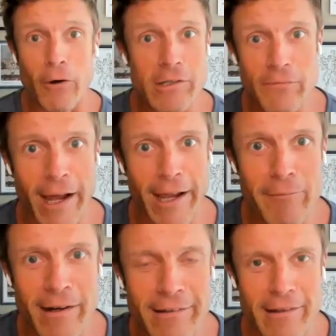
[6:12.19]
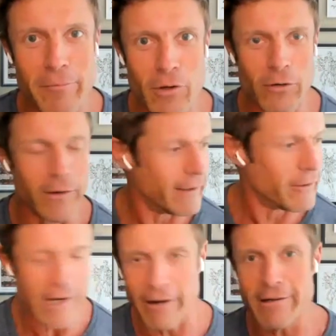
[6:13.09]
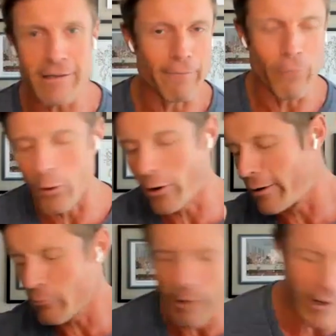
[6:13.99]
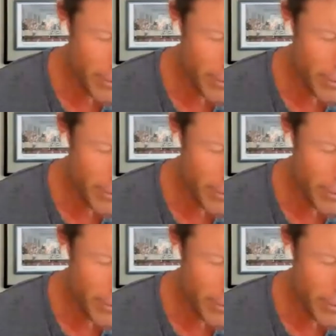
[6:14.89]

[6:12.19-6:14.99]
First 5 minutes of the movie, there's Harrison Ford